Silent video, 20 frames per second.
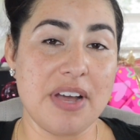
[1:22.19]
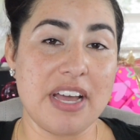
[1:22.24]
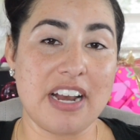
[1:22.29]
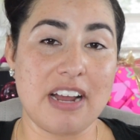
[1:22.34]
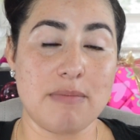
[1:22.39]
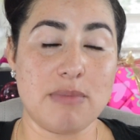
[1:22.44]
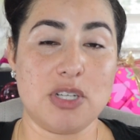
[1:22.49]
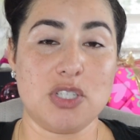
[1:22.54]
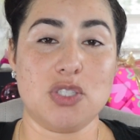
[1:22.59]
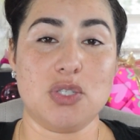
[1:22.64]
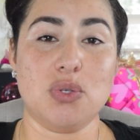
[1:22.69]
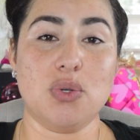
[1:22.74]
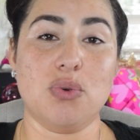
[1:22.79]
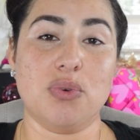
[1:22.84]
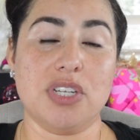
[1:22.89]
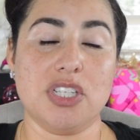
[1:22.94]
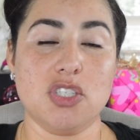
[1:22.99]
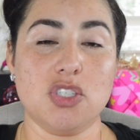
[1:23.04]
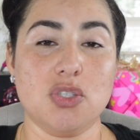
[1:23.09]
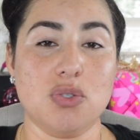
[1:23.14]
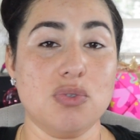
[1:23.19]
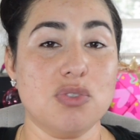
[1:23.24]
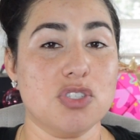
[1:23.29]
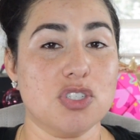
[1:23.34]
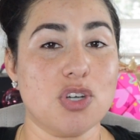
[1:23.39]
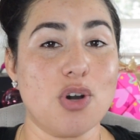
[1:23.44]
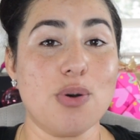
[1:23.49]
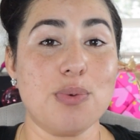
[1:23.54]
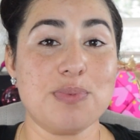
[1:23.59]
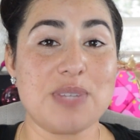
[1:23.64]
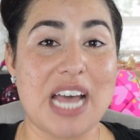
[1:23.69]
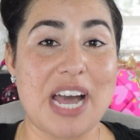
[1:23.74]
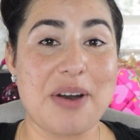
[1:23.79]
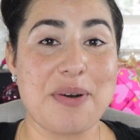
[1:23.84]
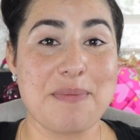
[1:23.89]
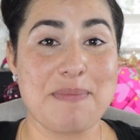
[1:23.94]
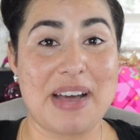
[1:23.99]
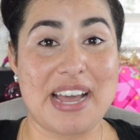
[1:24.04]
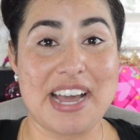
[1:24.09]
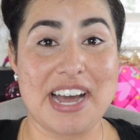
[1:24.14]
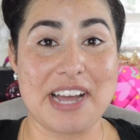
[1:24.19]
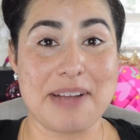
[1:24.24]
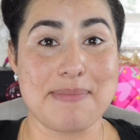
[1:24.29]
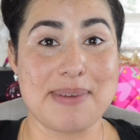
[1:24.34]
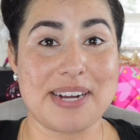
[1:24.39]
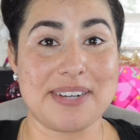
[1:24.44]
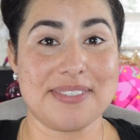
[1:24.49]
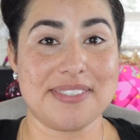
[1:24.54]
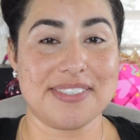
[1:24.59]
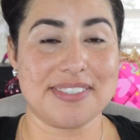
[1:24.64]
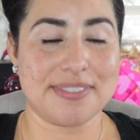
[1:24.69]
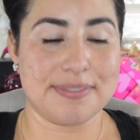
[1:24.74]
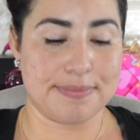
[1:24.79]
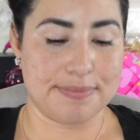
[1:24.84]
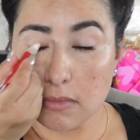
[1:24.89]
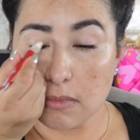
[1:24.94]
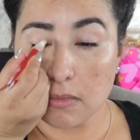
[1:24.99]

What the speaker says: and I'm also going to sculpt out my eyebrows.